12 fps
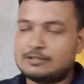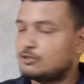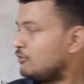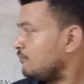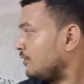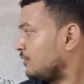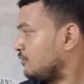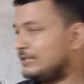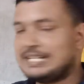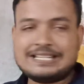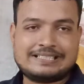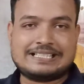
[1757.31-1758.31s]
So for
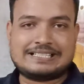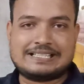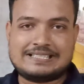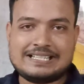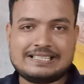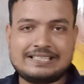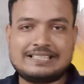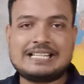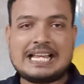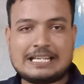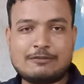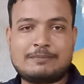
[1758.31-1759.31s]
today, this is it.
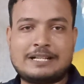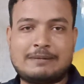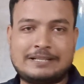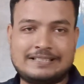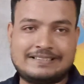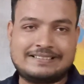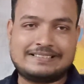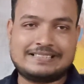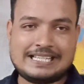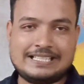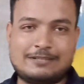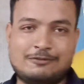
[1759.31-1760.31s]
Thank you, Pilamane.
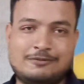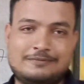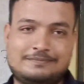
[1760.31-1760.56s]
Thank you.